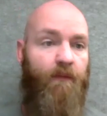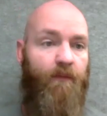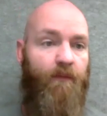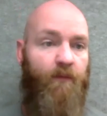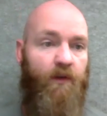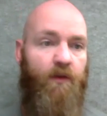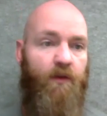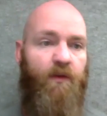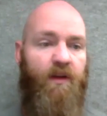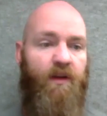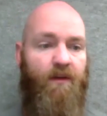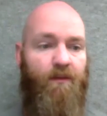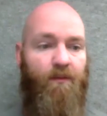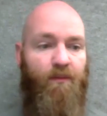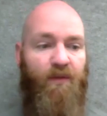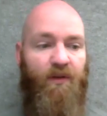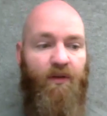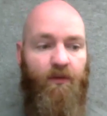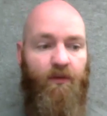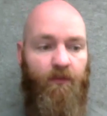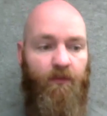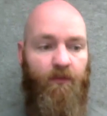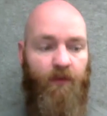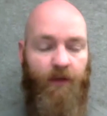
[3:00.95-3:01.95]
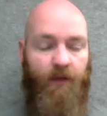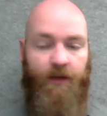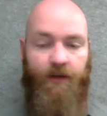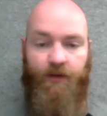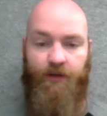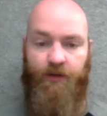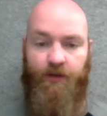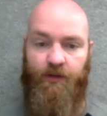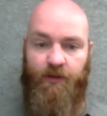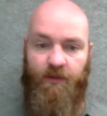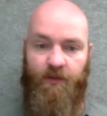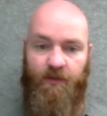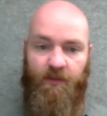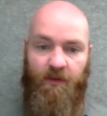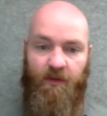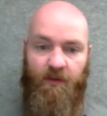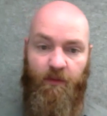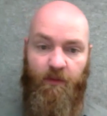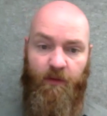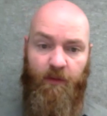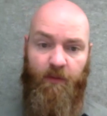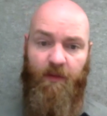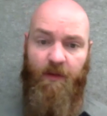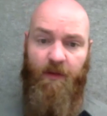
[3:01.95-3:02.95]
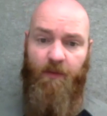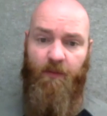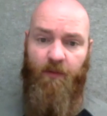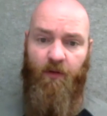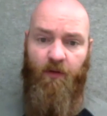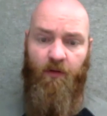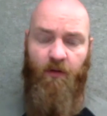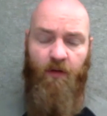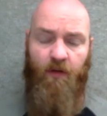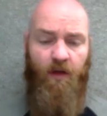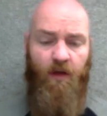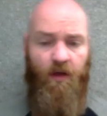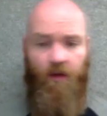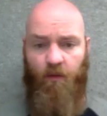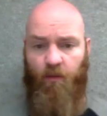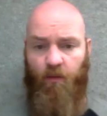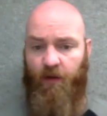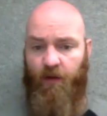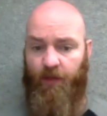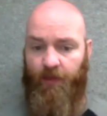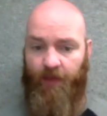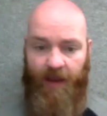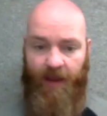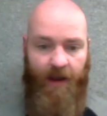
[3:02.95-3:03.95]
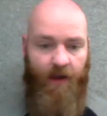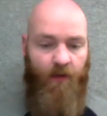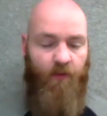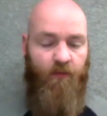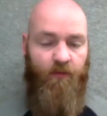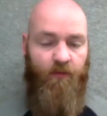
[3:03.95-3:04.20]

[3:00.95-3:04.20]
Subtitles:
you can build relationships with people without